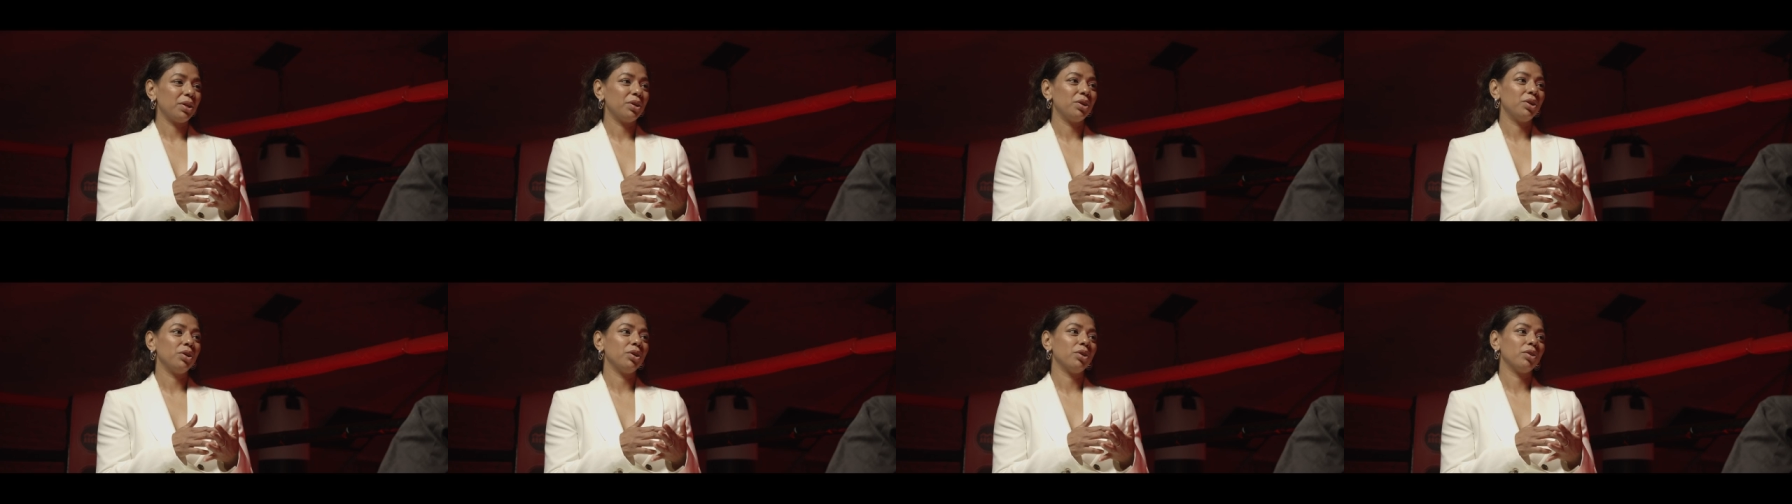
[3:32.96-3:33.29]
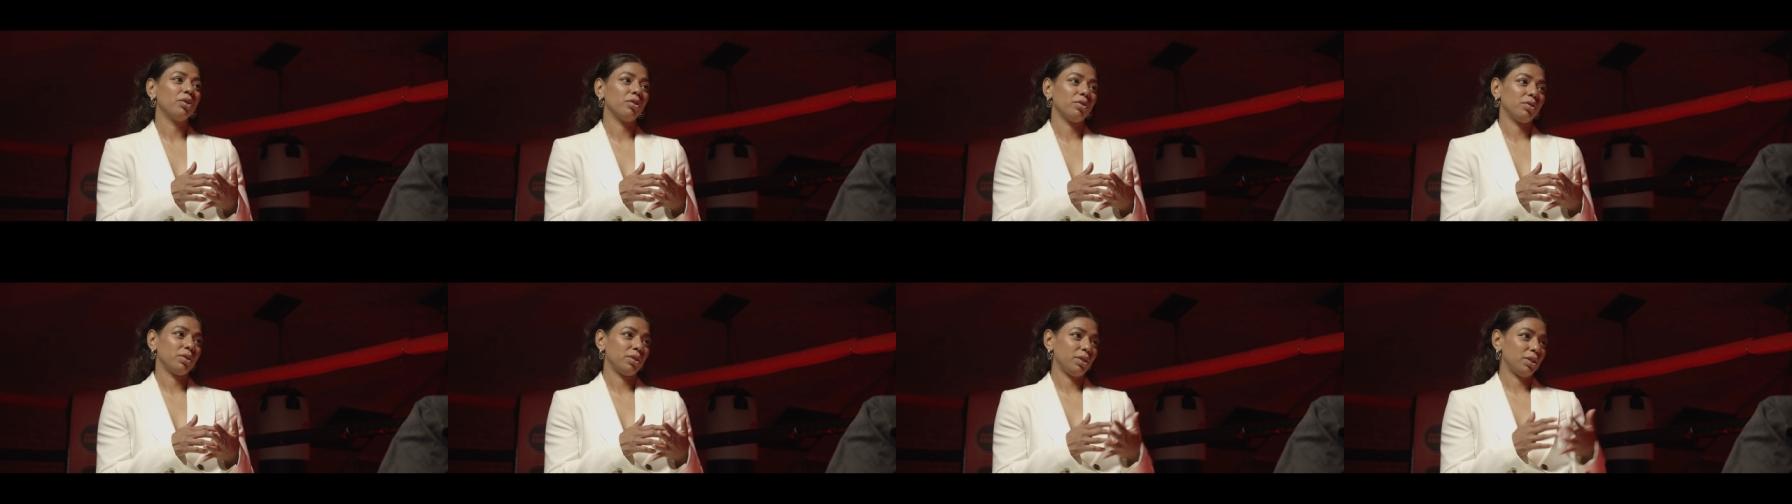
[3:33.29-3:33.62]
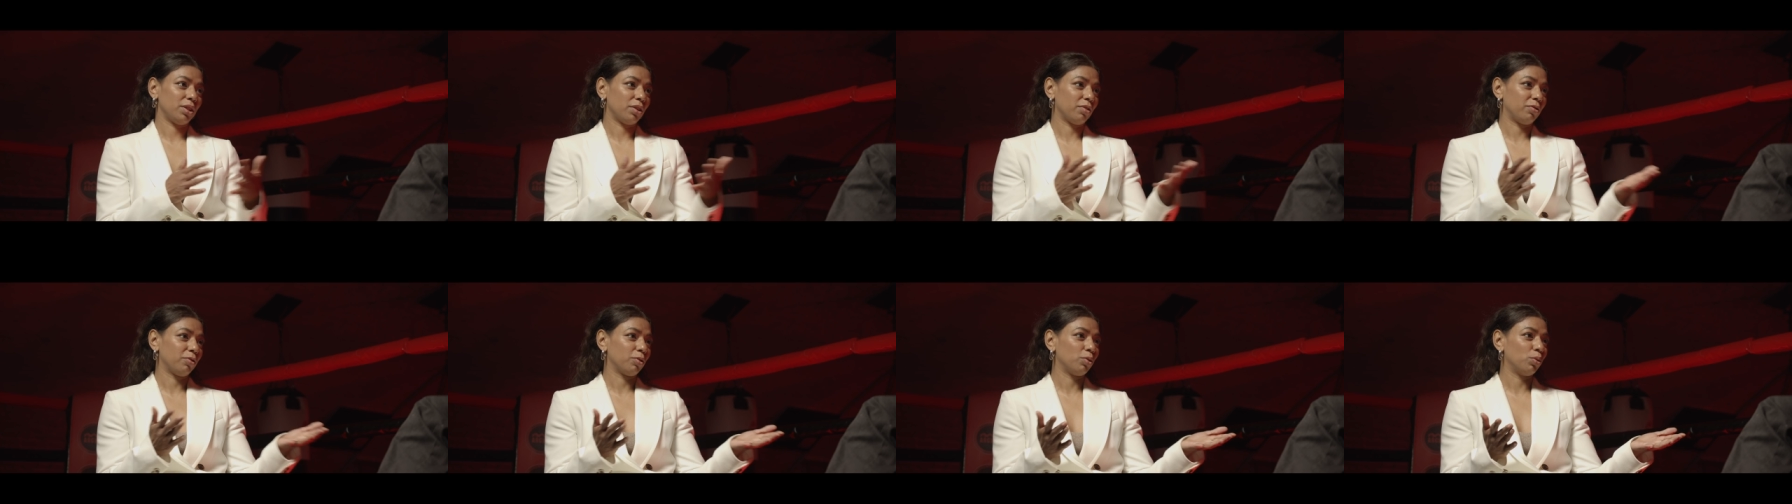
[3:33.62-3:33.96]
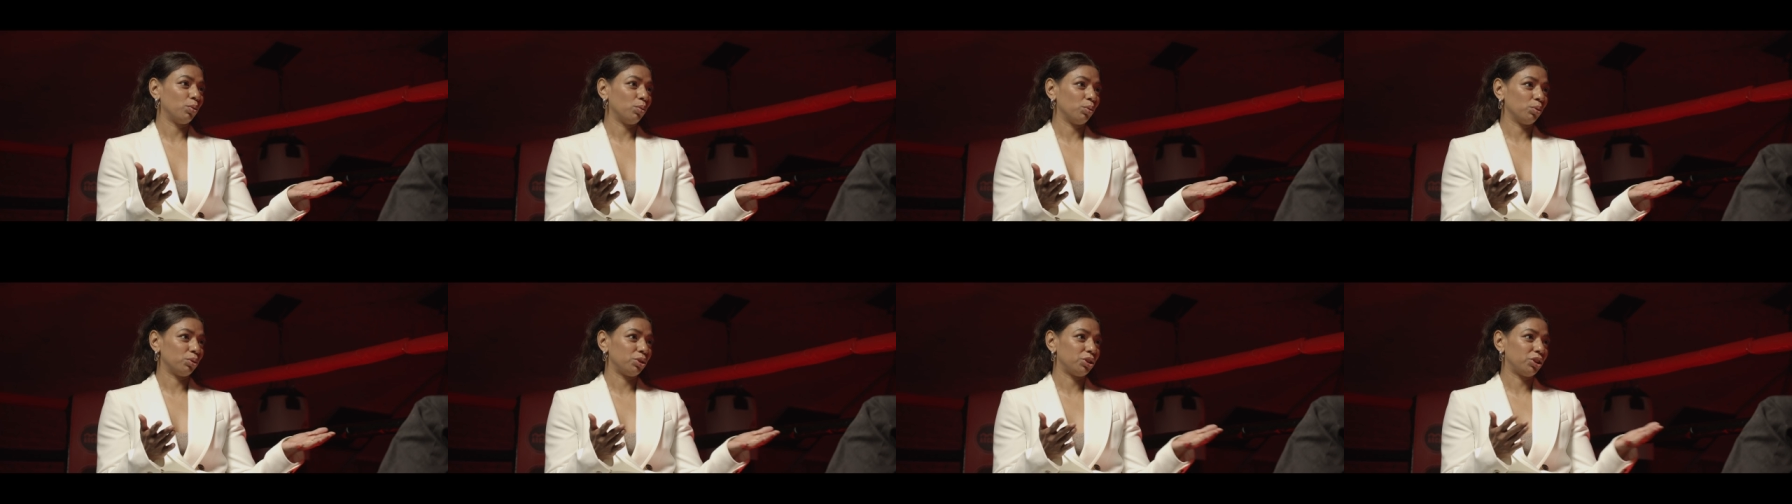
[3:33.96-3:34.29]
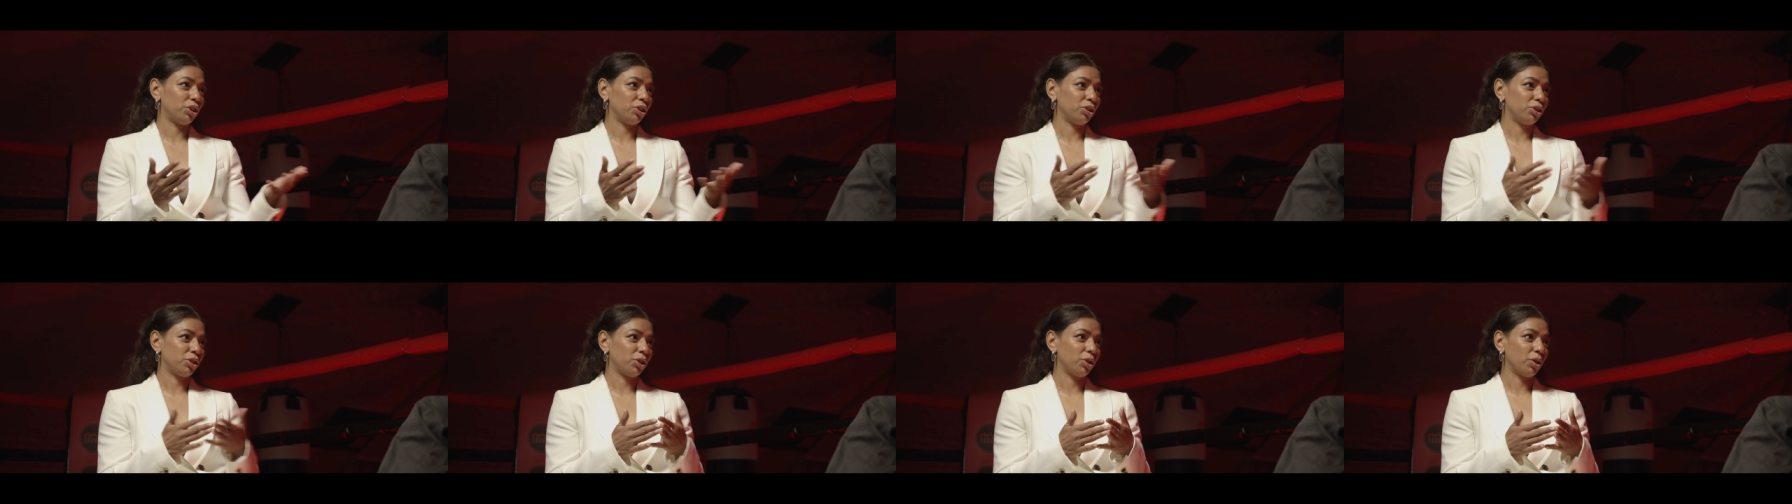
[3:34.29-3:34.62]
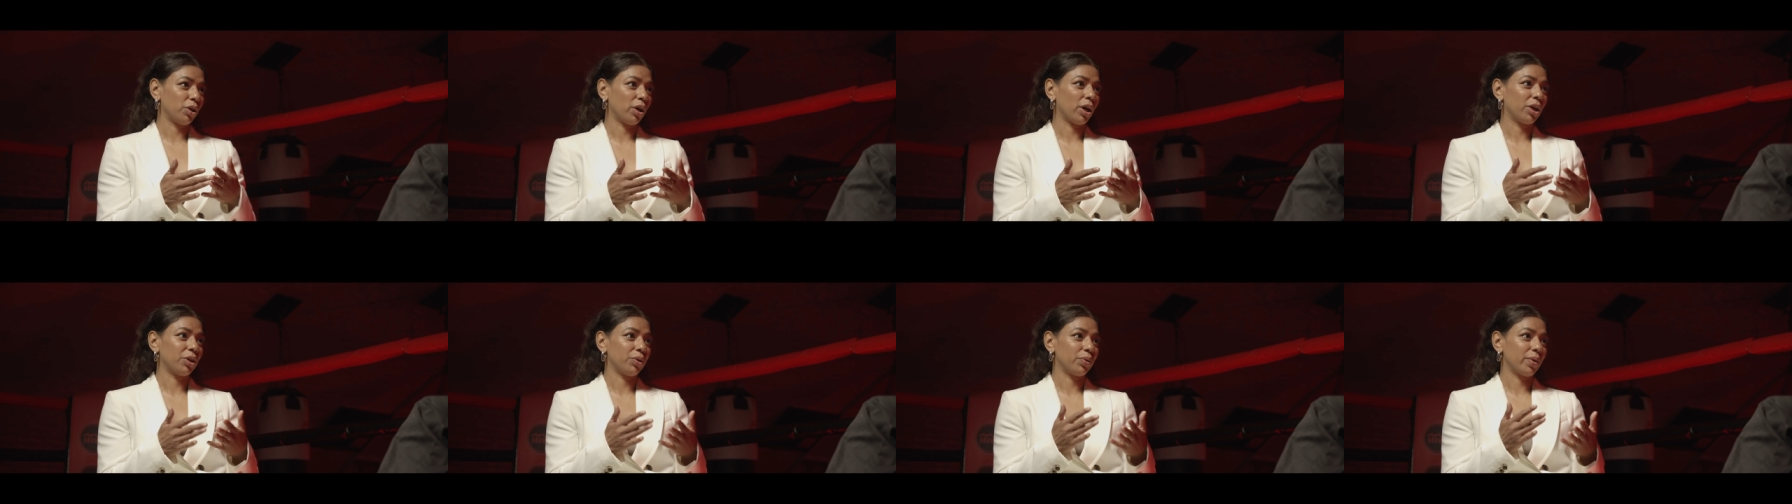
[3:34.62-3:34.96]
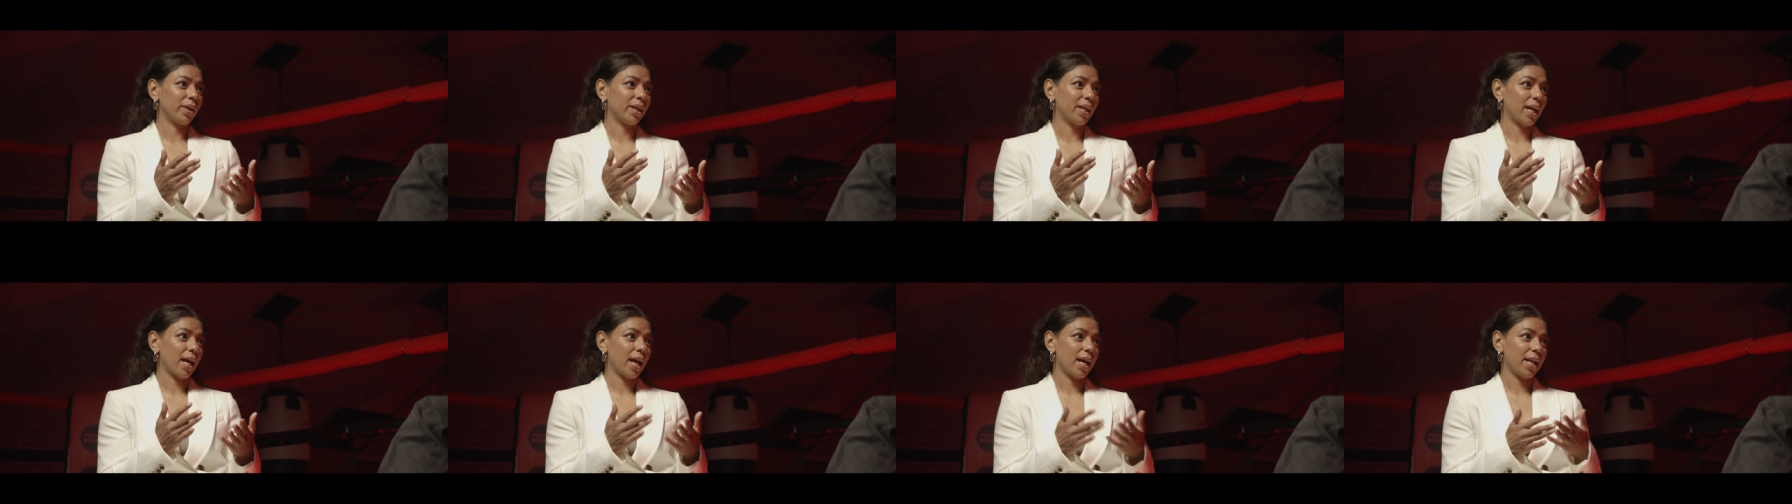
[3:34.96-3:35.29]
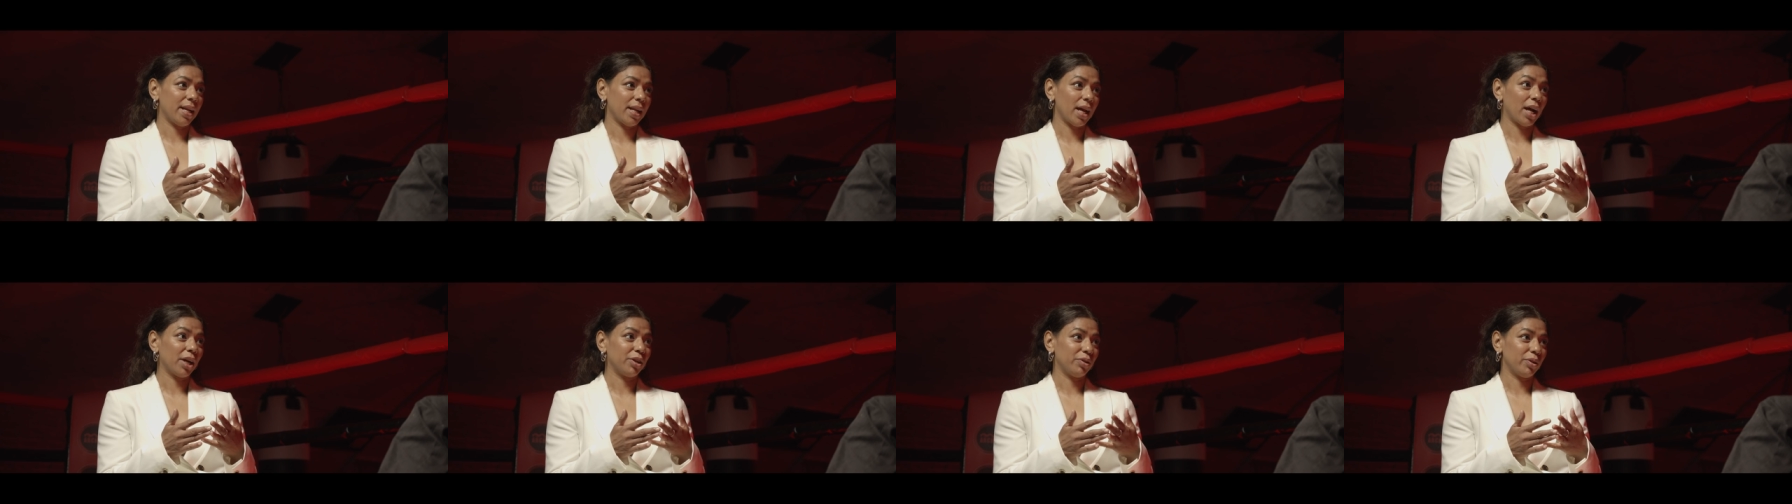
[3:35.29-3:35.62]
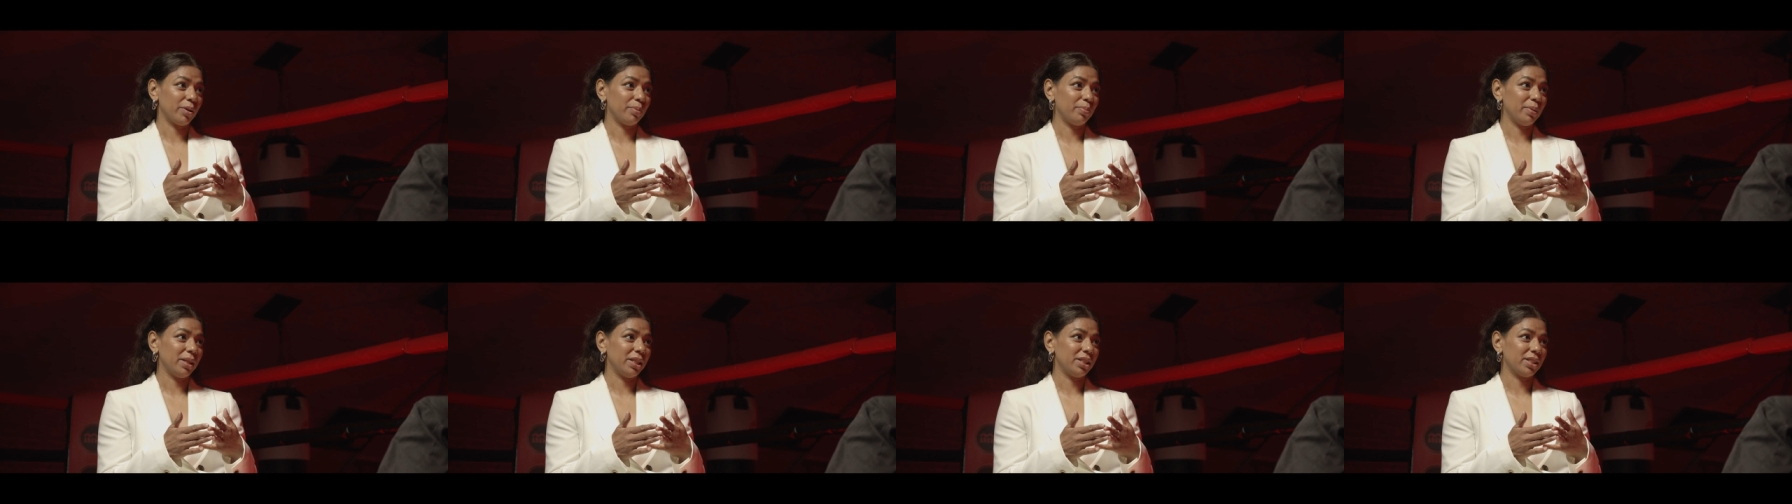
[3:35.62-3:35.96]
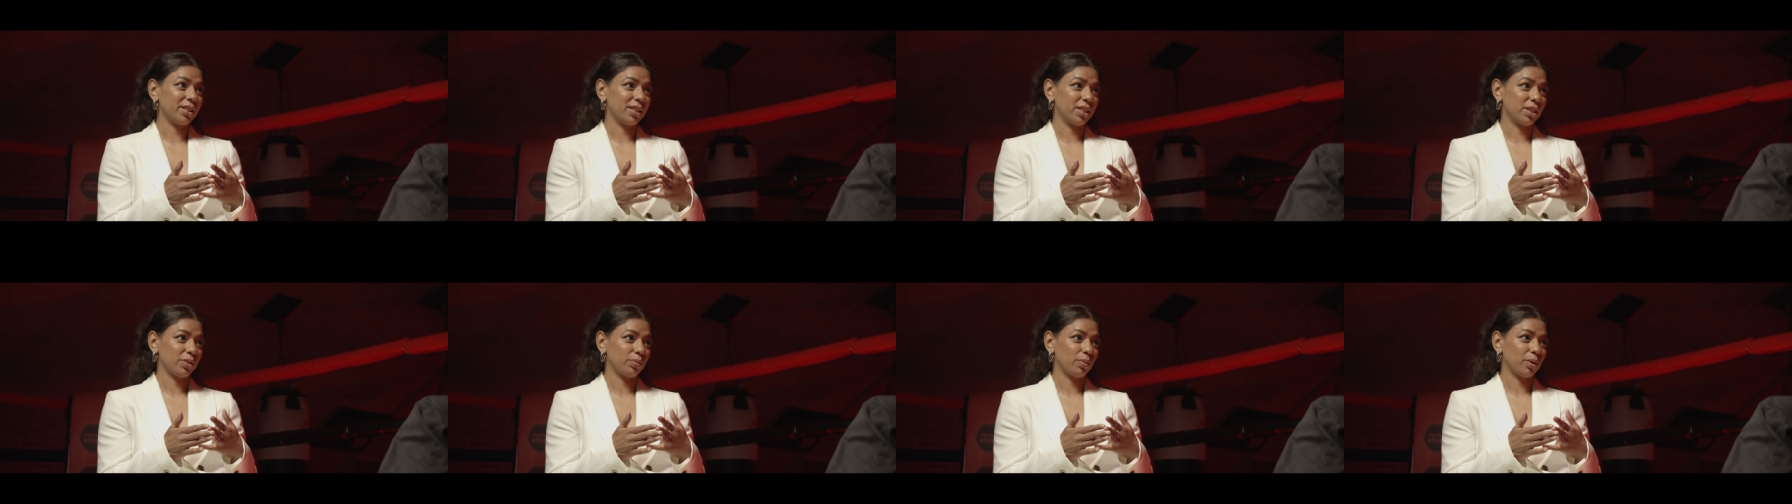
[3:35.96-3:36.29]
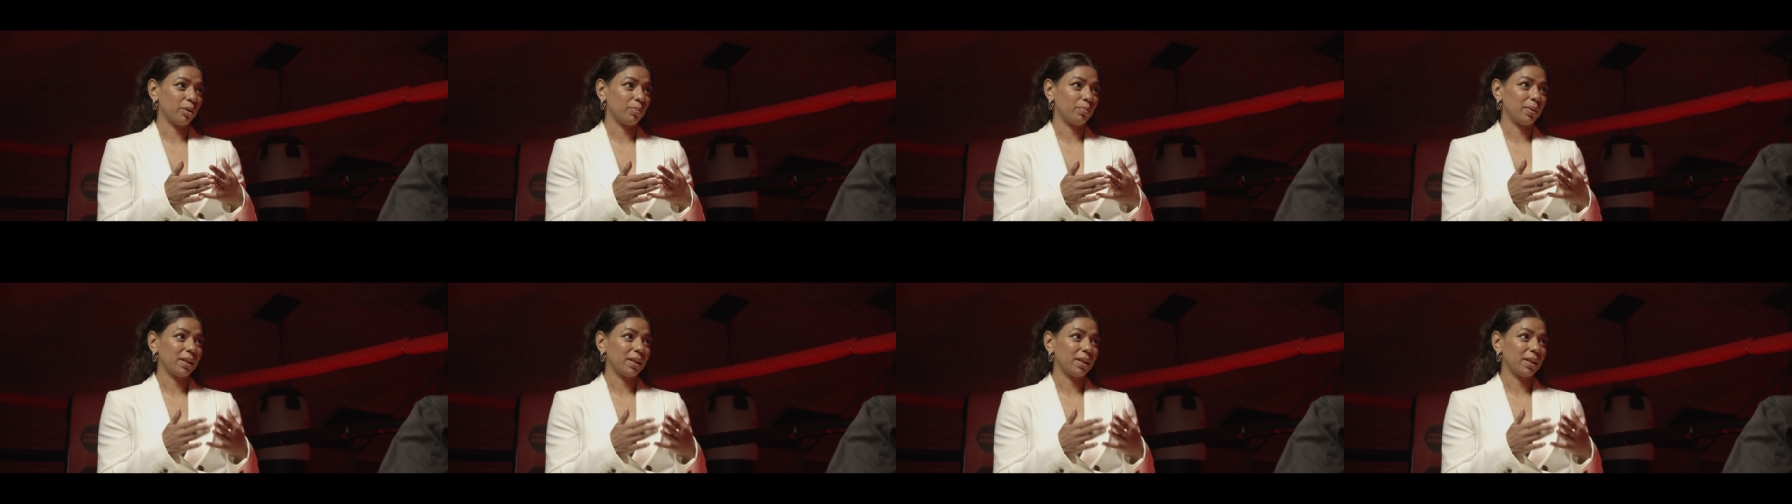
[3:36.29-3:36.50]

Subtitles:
you, of course, do 200 and 100 meters as well,